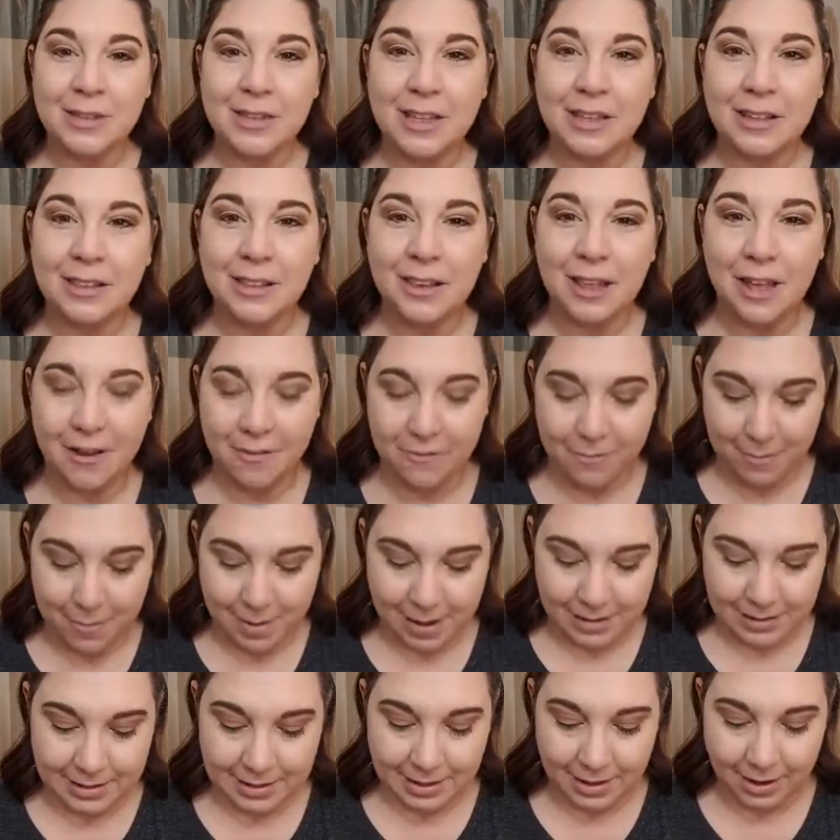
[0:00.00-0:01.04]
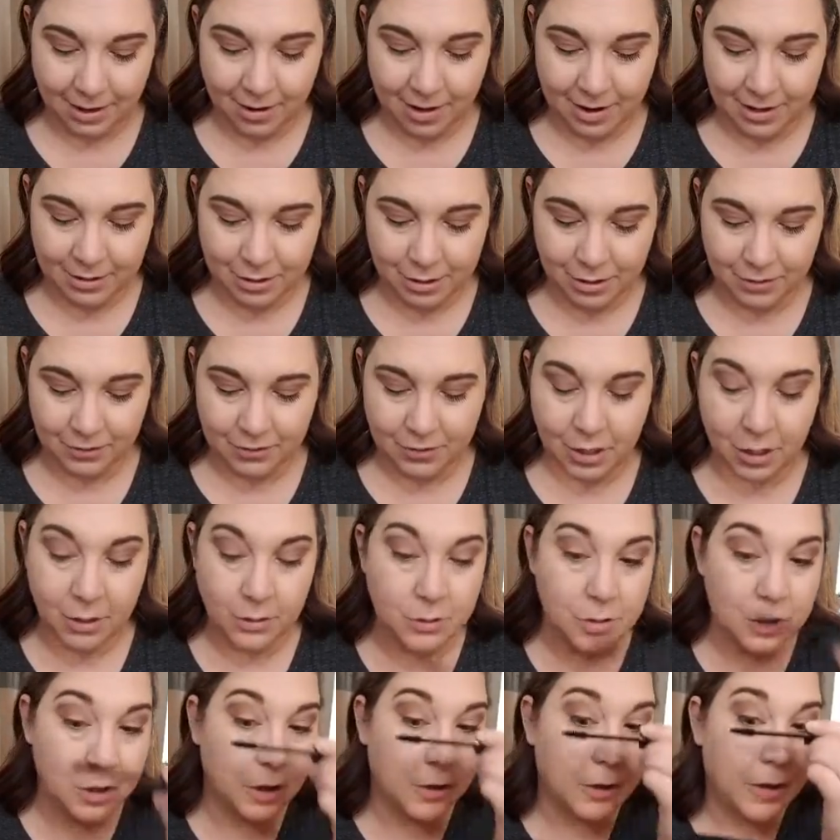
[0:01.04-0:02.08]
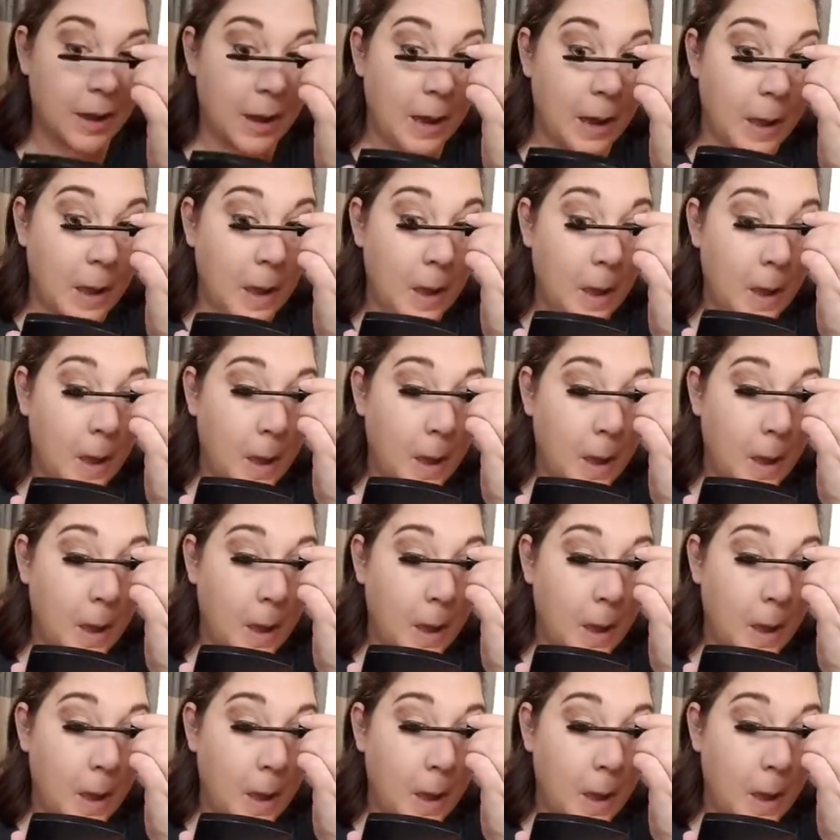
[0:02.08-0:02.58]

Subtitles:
the Love Mascara. I should have told y'all that.